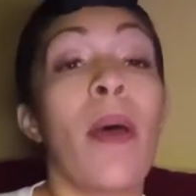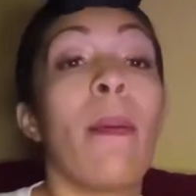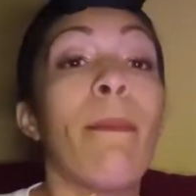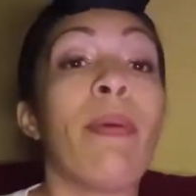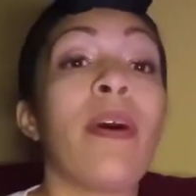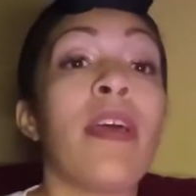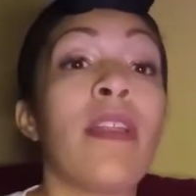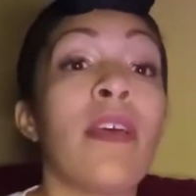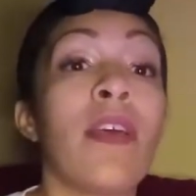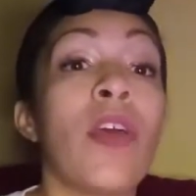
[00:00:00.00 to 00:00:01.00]

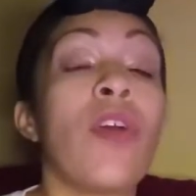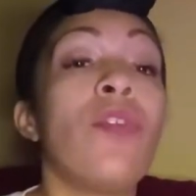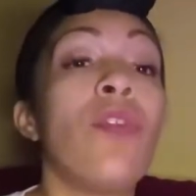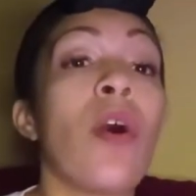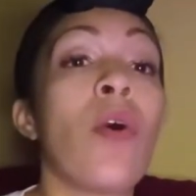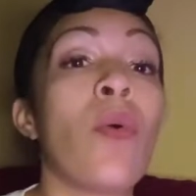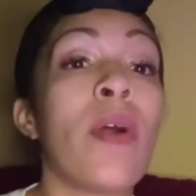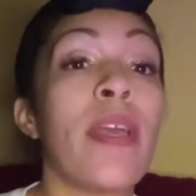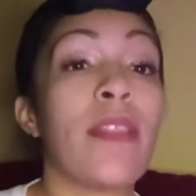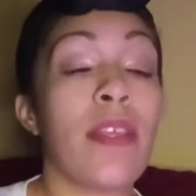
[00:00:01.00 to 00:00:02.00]
but
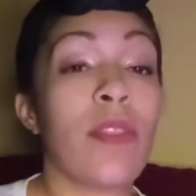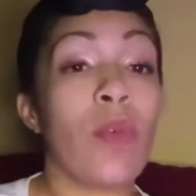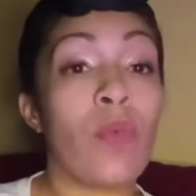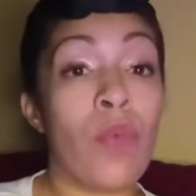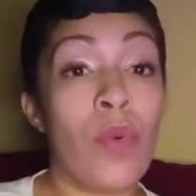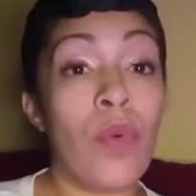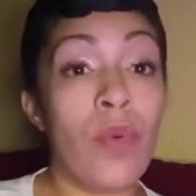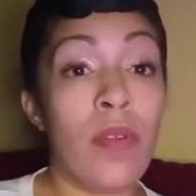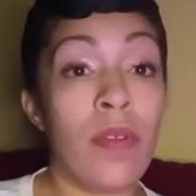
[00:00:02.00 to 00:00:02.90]
knowing that the root